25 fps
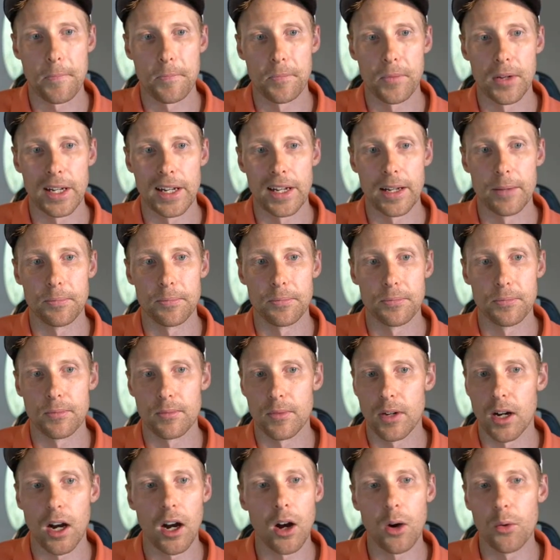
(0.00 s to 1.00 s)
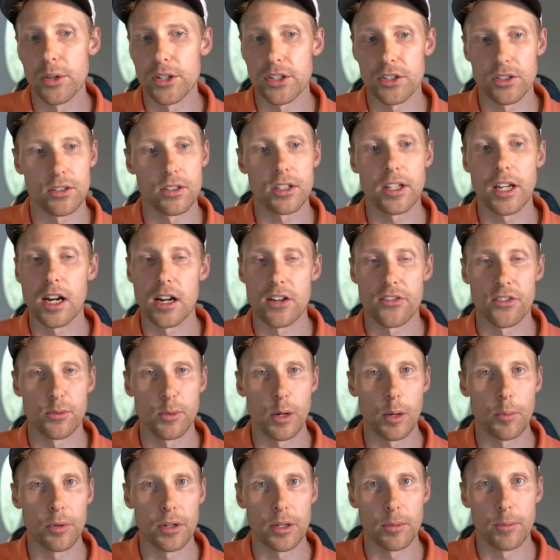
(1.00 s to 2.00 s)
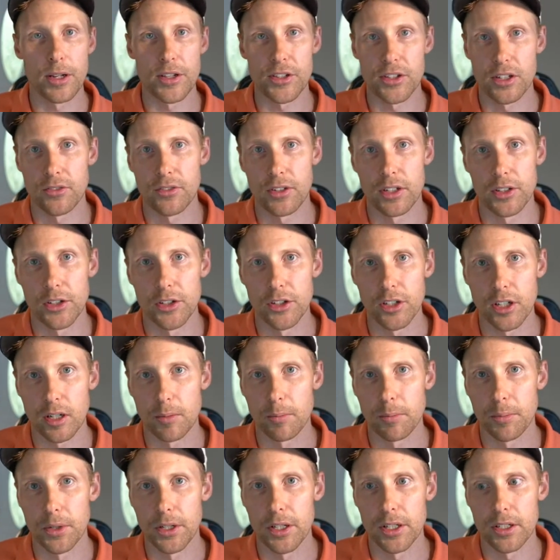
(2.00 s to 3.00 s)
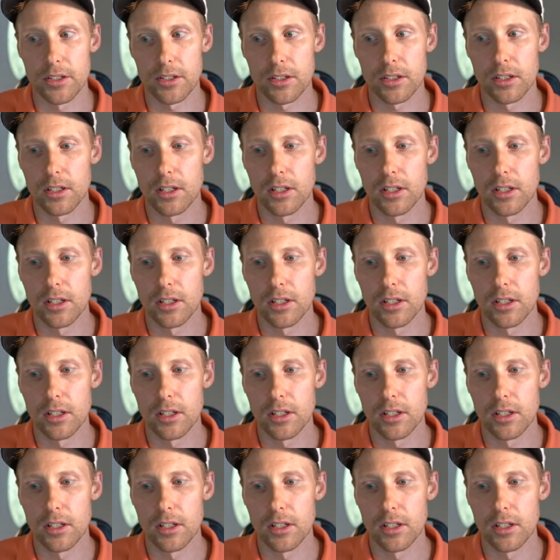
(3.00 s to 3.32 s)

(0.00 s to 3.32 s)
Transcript: I'm always careful about putting myself on the hook, but